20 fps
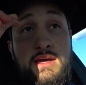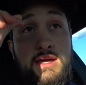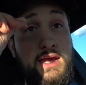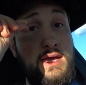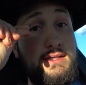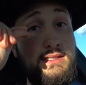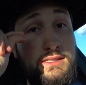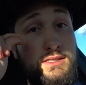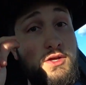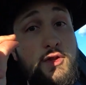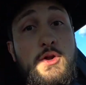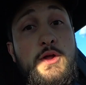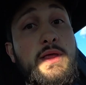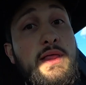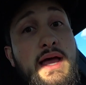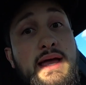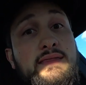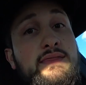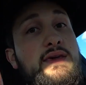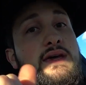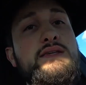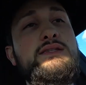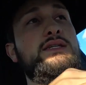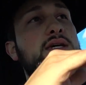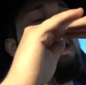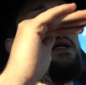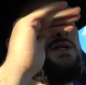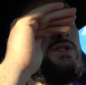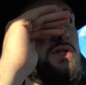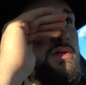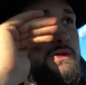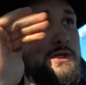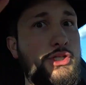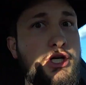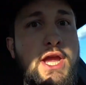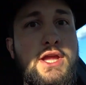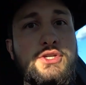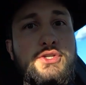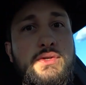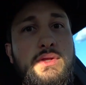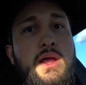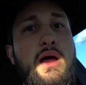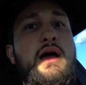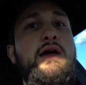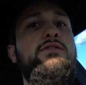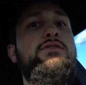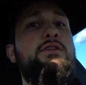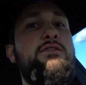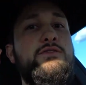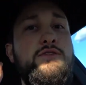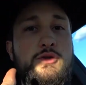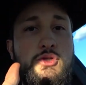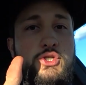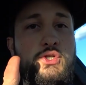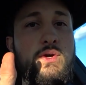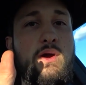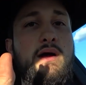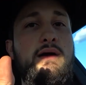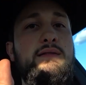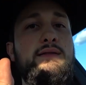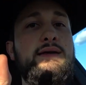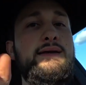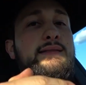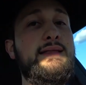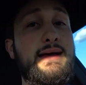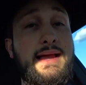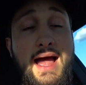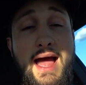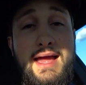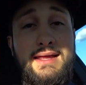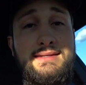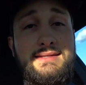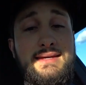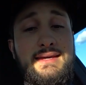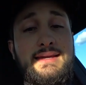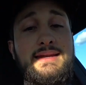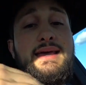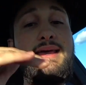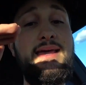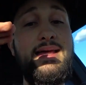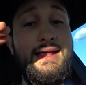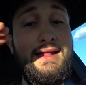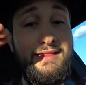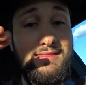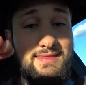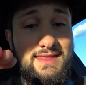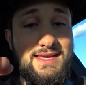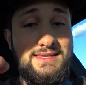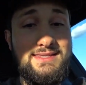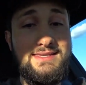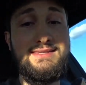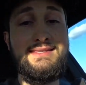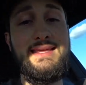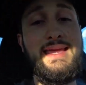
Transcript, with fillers: It's literally like this, and it's gonna change your life. If you're struggling like I did, this is